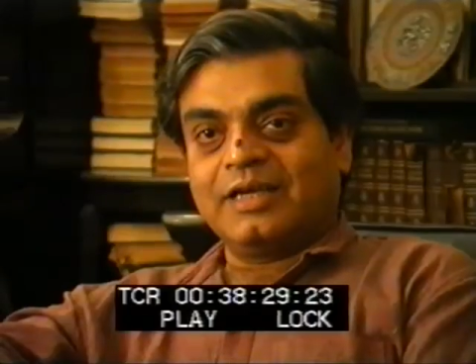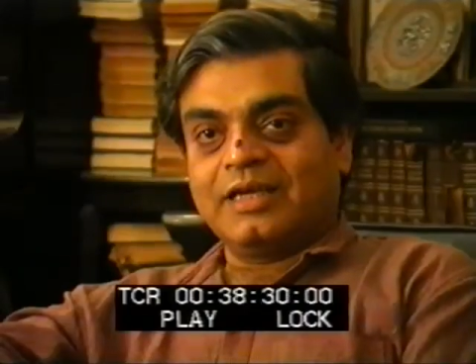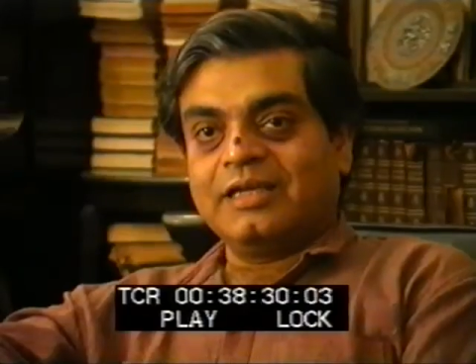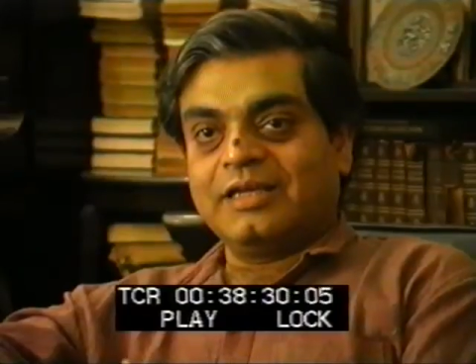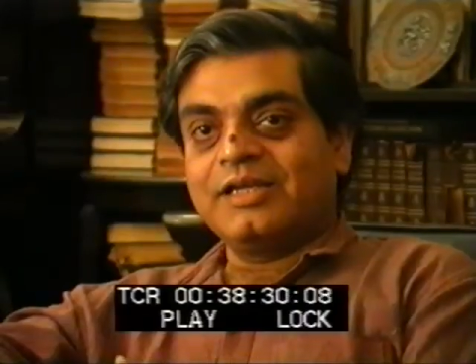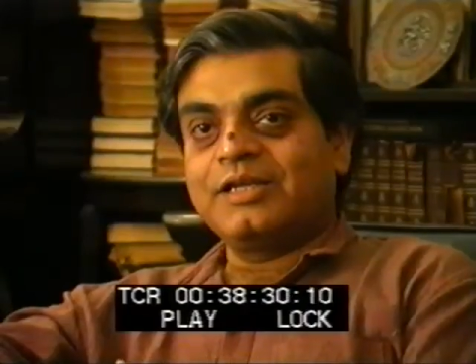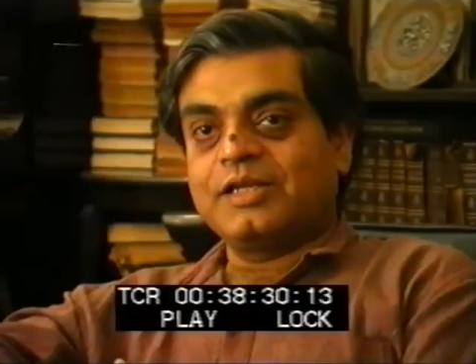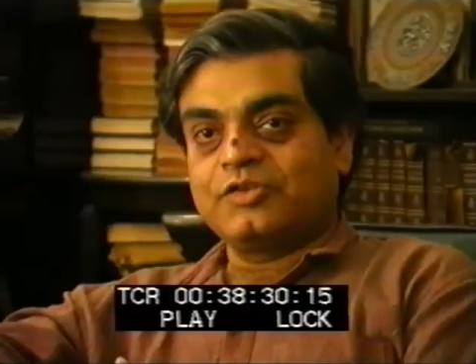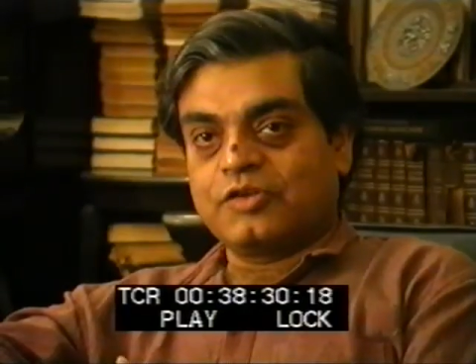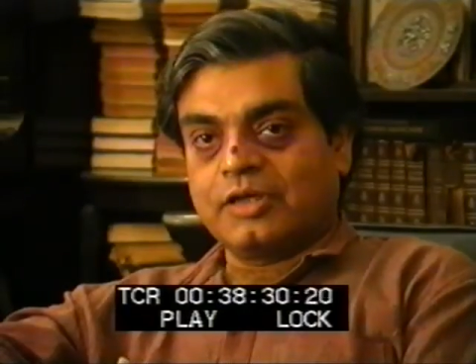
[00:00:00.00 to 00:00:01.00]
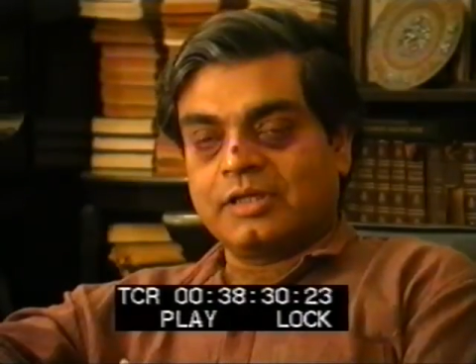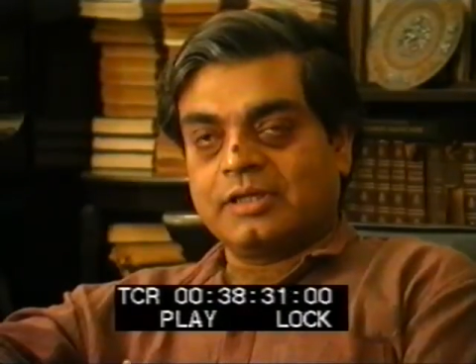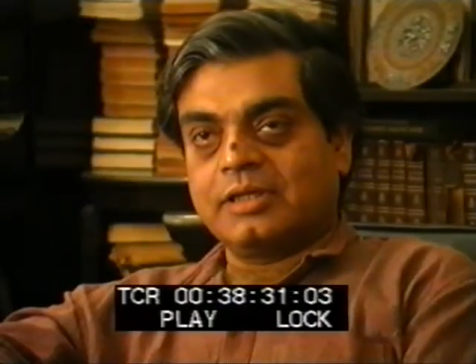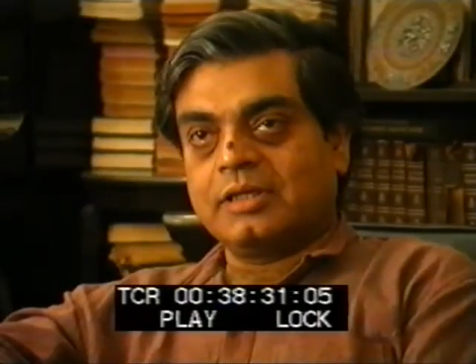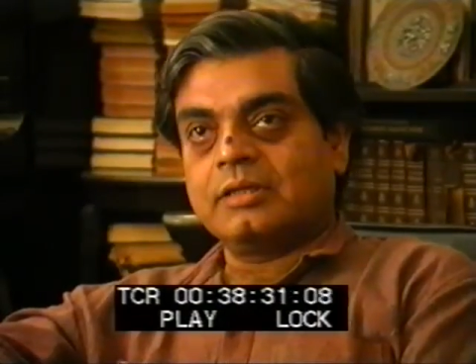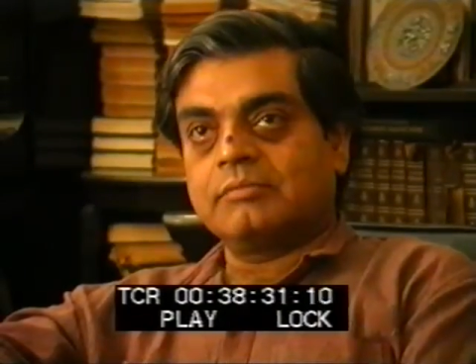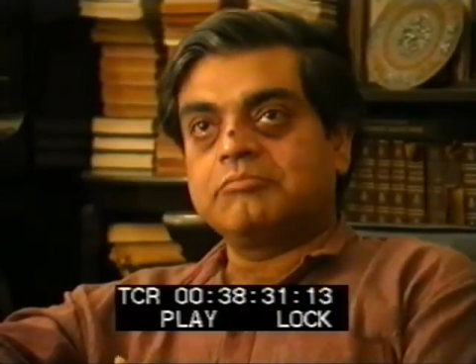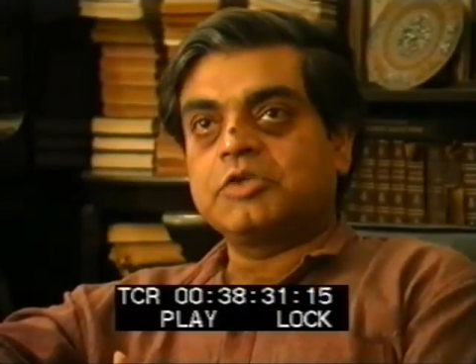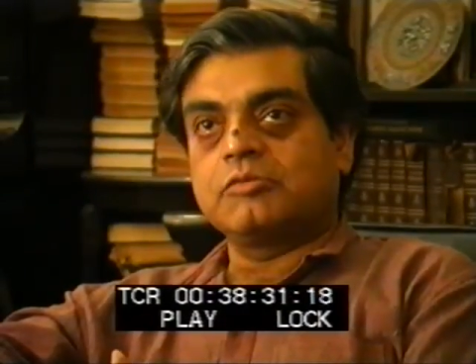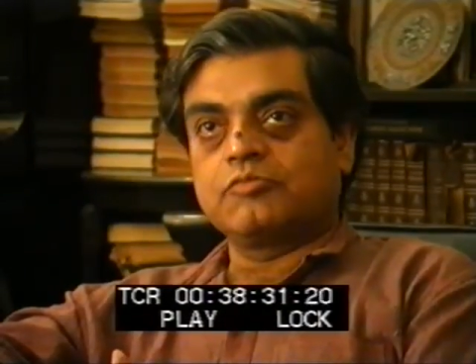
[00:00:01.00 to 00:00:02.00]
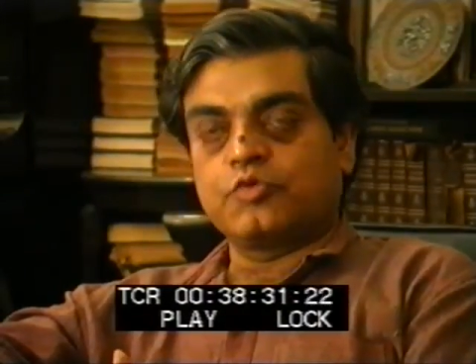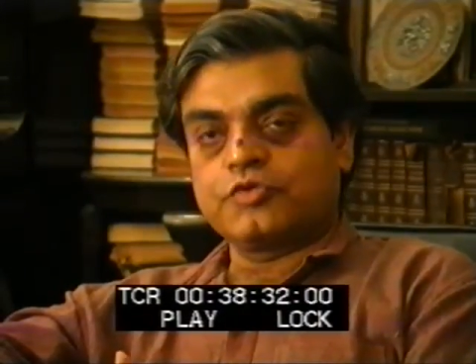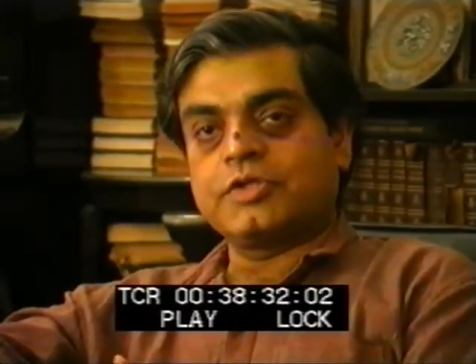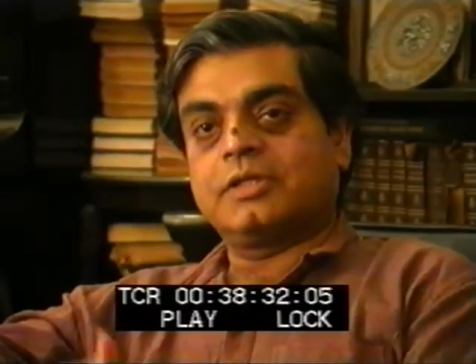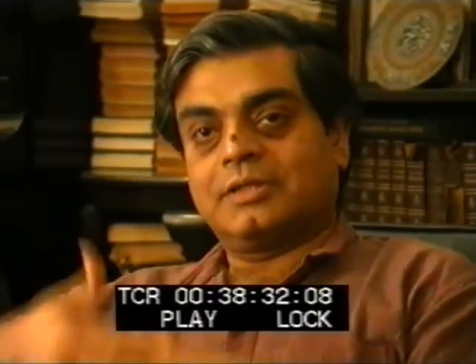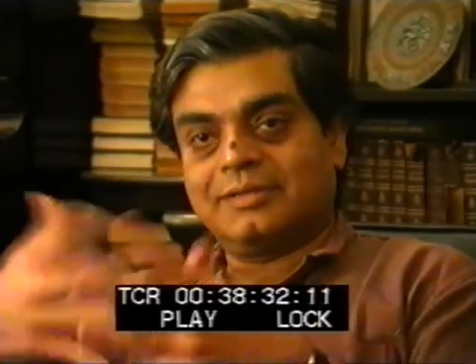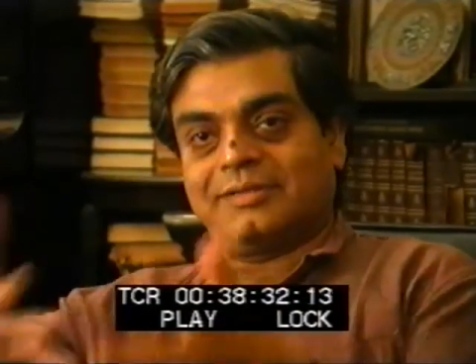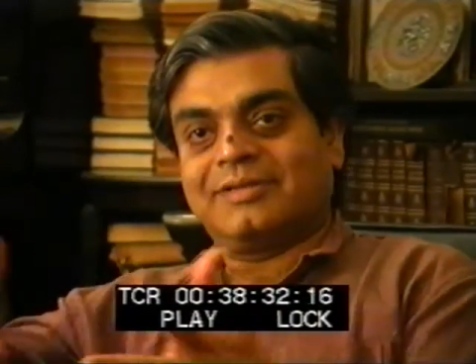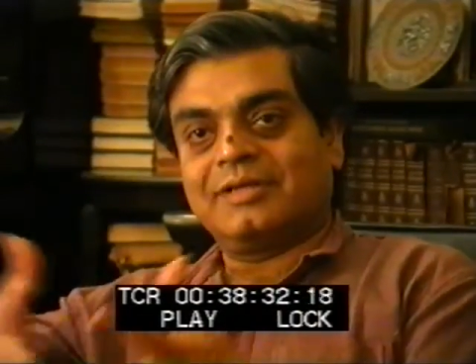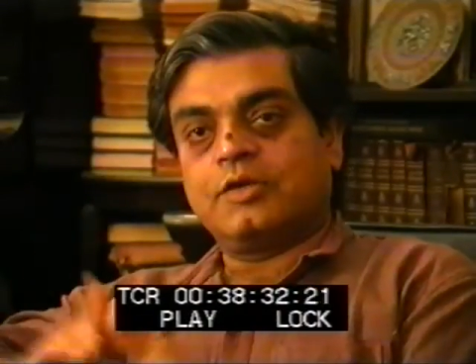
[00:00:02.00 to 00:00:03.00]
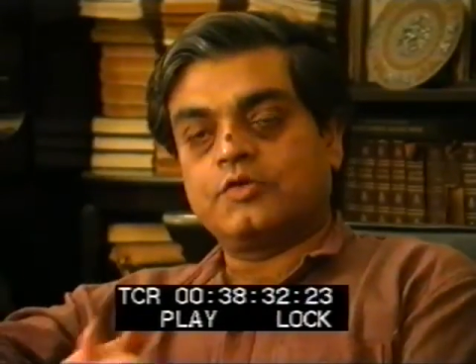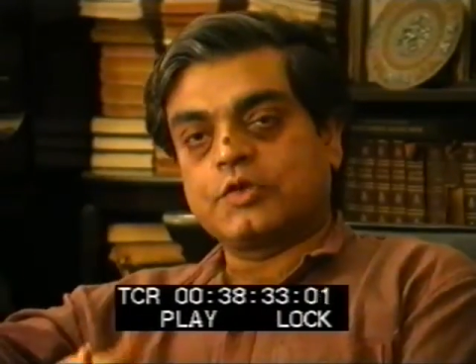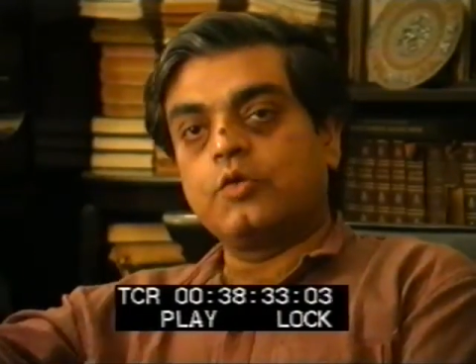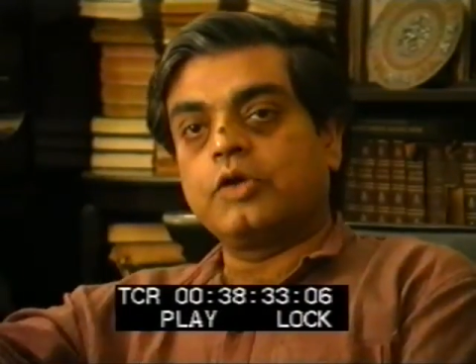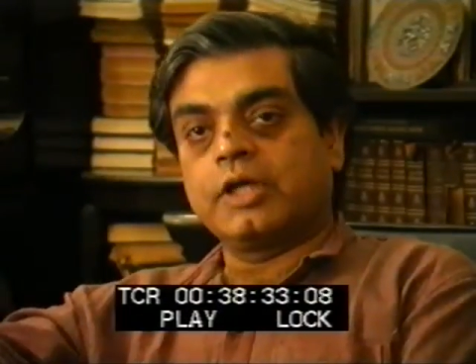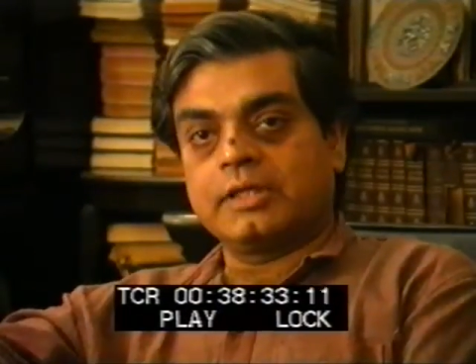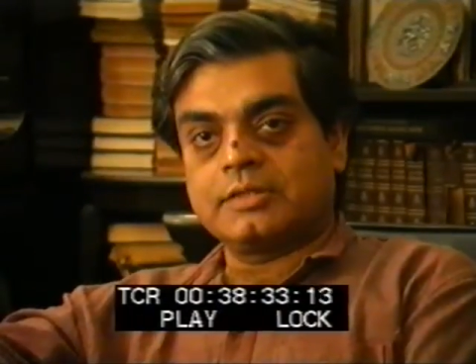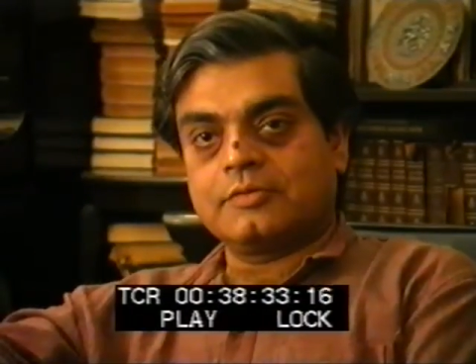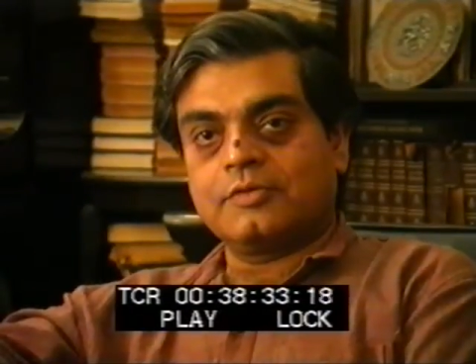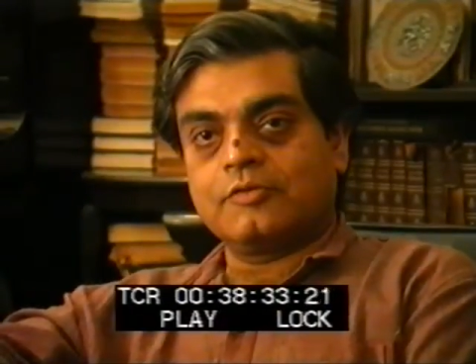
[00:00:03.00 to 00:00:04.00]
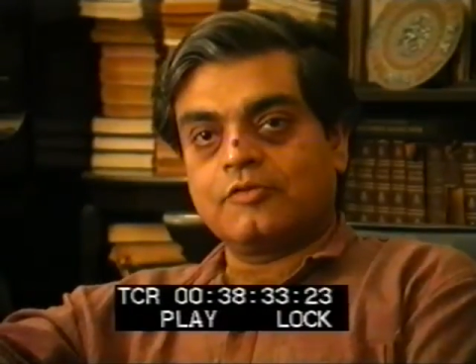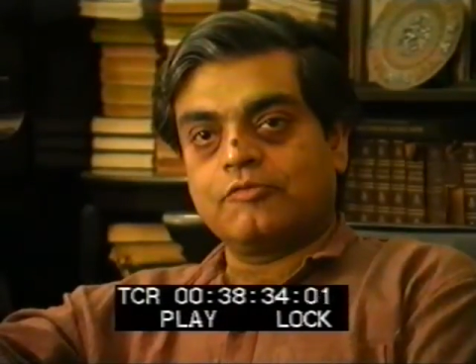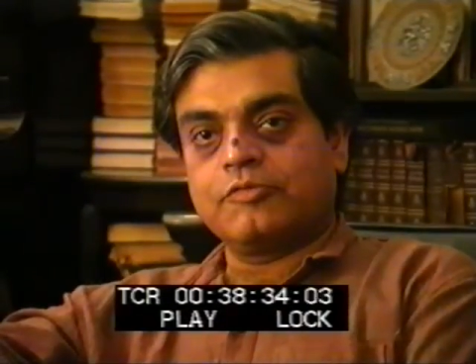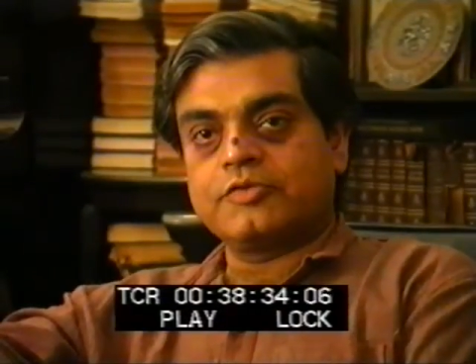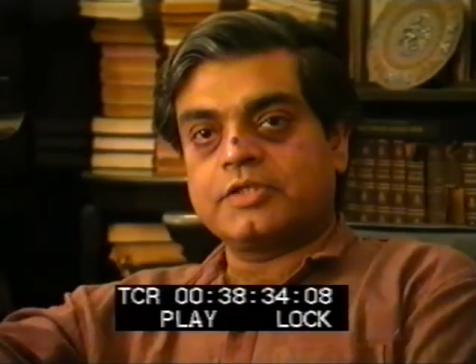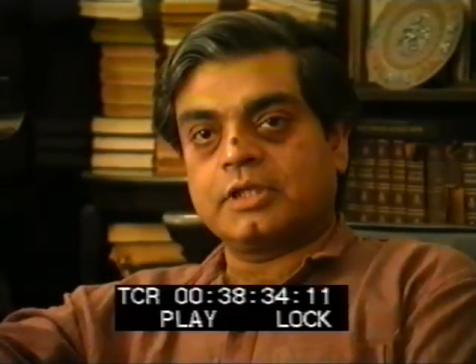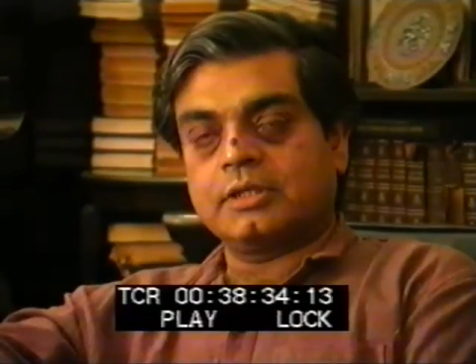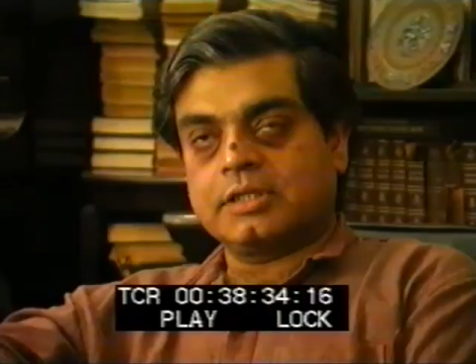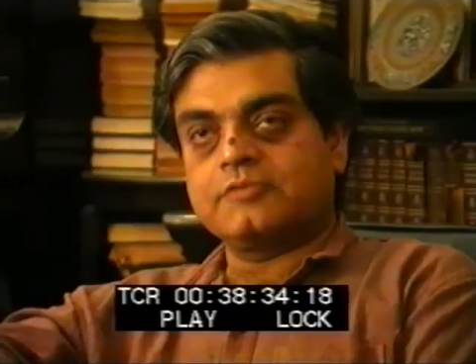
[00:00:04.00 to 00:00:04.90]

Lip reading: and he did enjoy composing or scoring his own music.